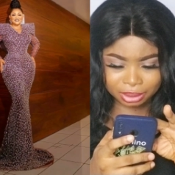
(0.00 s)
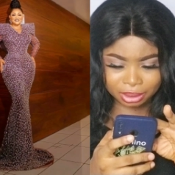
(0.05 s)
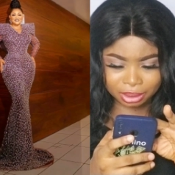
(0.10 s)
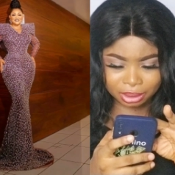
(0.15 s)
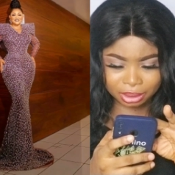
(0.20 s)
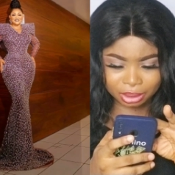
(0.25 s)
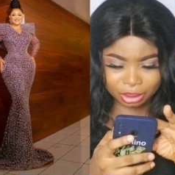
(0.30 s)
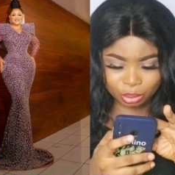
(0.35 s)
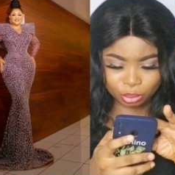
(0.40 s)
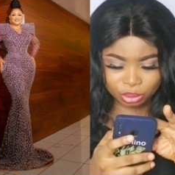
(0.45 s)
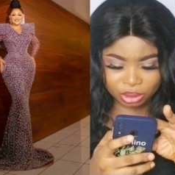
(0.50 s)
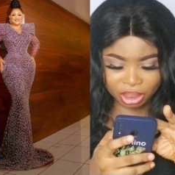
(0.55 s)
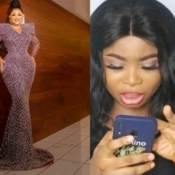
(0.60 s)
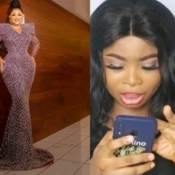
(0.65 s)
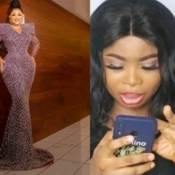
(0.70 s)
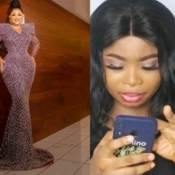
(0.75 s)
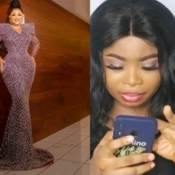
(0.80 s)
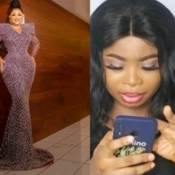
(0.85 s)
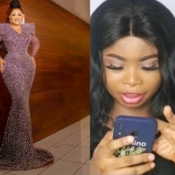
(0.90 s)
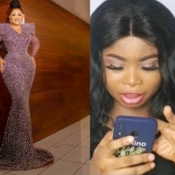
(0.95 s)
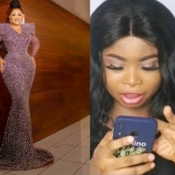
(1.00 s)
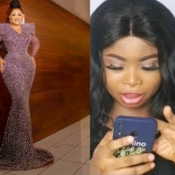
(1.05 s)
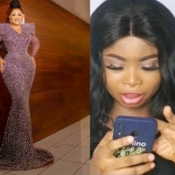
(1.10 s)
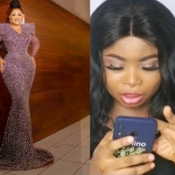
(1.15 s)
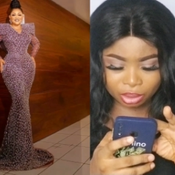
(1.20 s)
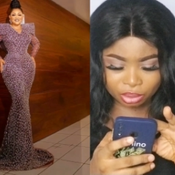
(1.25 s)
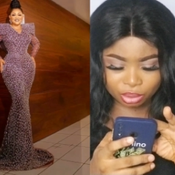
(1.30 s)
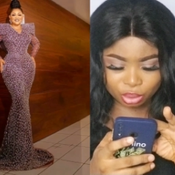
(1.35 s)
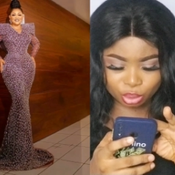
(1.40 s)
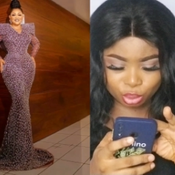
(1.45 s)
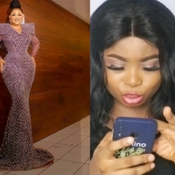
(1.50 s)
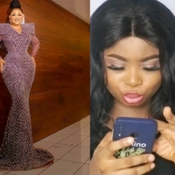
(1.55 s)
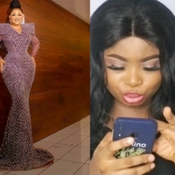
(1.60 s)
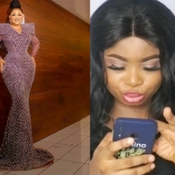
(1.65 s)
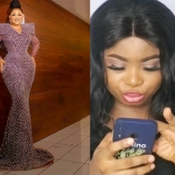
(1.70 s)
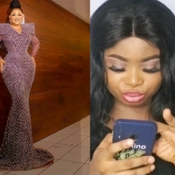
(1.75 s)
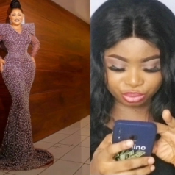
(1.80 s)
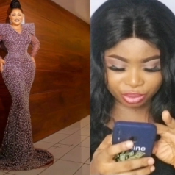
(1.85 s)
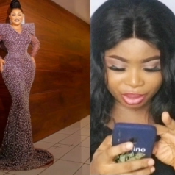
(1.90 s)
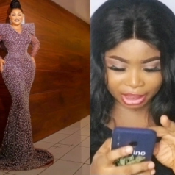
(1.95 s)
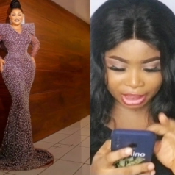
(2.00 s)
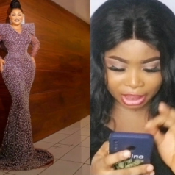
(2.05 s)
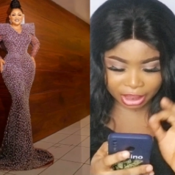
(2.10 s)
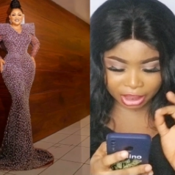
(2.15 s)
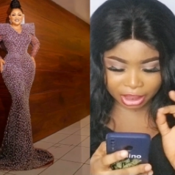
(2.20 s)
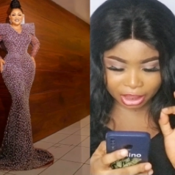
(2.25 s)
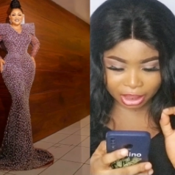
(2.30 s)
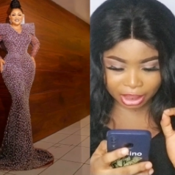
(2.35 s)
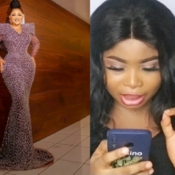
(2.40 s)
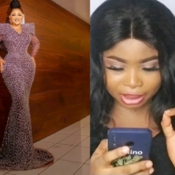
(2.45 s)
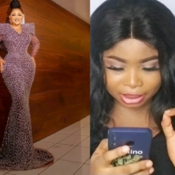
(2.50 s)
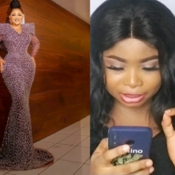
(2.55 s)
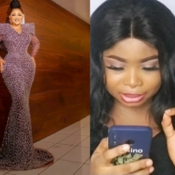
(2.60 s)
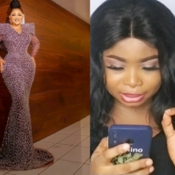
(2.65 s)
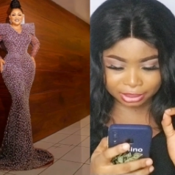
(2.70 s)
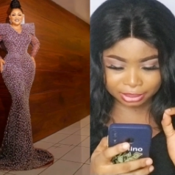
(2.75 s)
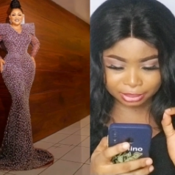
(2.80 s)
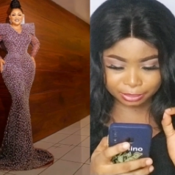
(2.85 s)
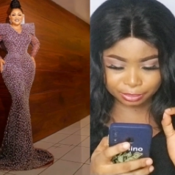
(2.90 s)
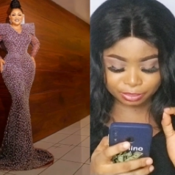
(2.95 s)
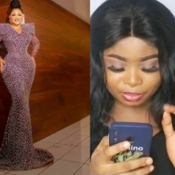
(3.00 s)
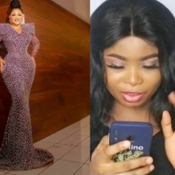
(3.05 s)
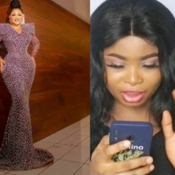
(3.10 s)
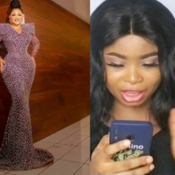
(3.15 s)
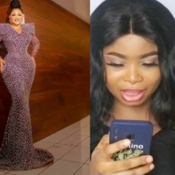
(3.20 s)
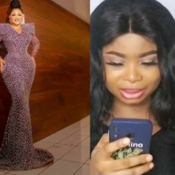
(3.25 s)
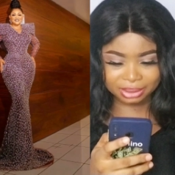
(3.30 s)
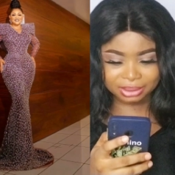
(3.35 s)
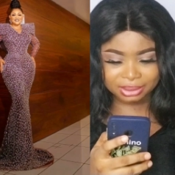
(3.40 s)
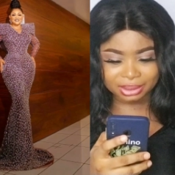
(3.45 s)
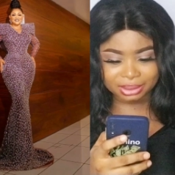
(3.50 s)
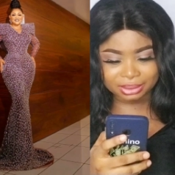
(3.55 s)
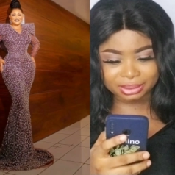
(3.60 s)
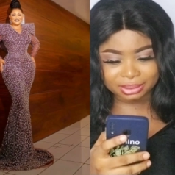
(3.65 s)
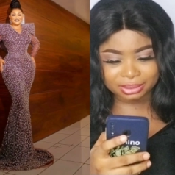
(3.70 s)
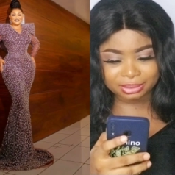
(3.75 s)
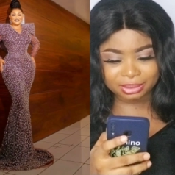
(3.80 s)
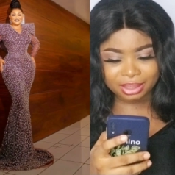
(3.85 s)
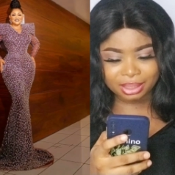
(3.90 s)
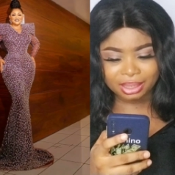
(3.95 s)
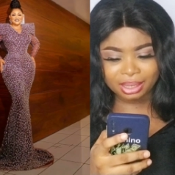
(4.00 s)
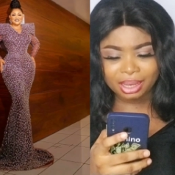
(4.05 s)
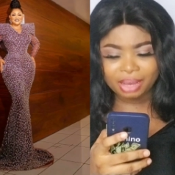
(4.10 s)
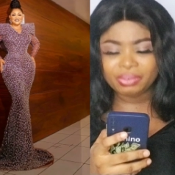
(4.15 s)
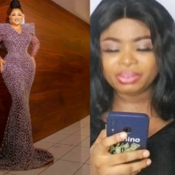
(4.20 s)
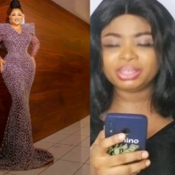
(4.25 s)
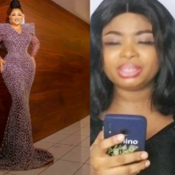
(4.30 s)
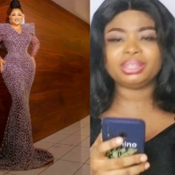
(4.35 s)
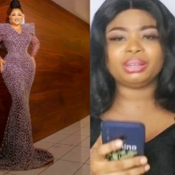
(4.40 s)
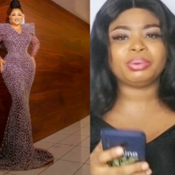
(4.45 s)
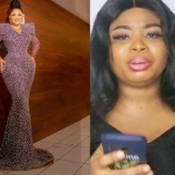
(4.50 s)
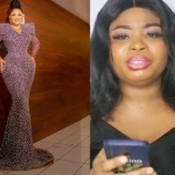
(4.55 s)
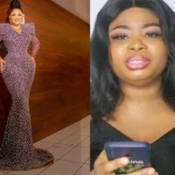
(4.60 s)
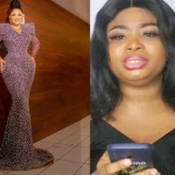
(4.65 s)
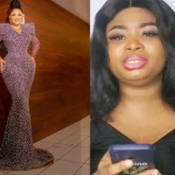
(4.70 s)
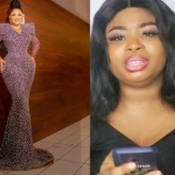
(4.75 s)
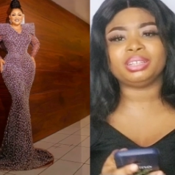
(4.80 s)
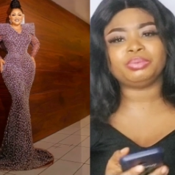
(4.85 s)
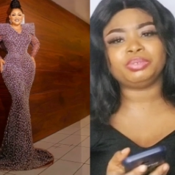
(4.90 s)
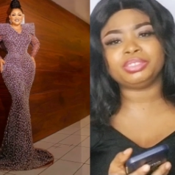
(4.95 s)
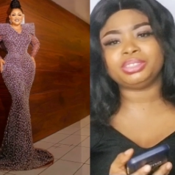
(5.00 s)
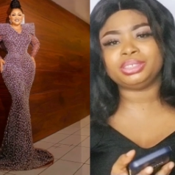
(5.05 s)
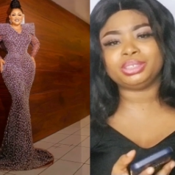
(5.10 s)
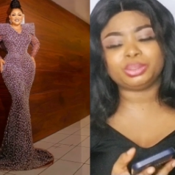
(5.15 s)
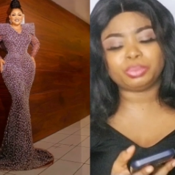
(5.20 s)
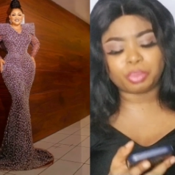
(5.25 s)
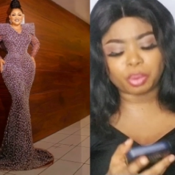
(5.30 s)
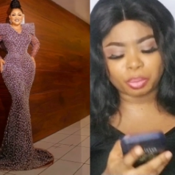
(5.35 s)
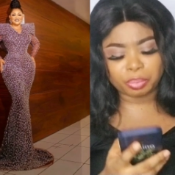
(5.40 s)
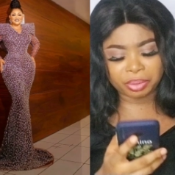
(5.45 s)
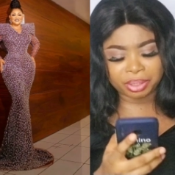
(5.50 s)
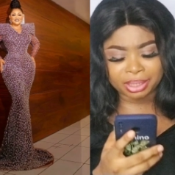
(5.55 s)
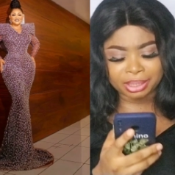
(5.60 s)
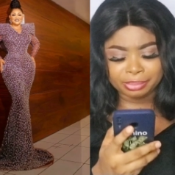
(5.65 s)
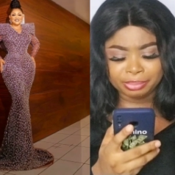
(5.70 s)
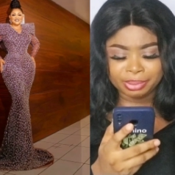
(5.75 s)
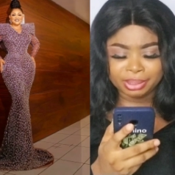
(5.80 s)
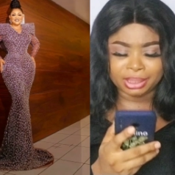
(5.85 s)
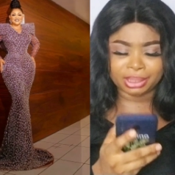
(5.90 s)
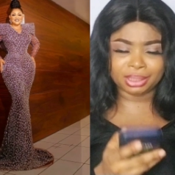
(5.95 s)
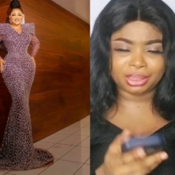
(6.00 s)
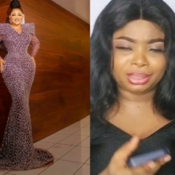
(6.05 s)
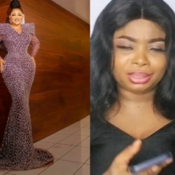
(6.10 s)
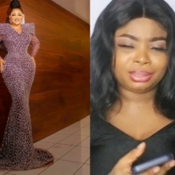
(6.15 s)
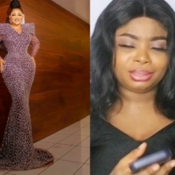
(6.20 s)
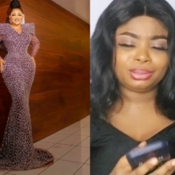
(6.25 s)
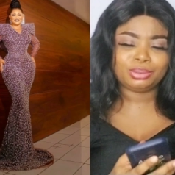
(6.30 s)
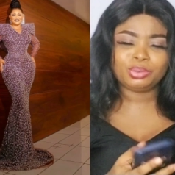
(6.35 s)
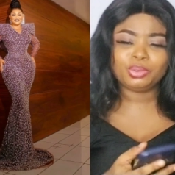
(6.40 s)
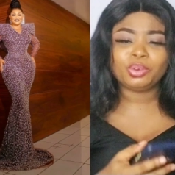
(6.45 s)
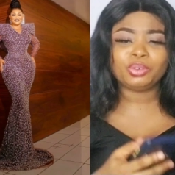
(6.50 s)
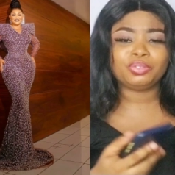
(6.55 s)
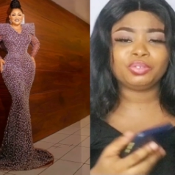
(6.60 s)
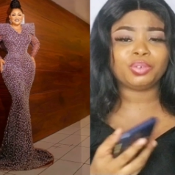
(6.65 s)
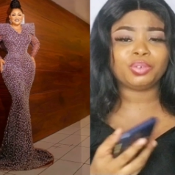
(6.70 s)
a gold earring, a gold ring, and that's it. Everything about this outfit is popping a big. No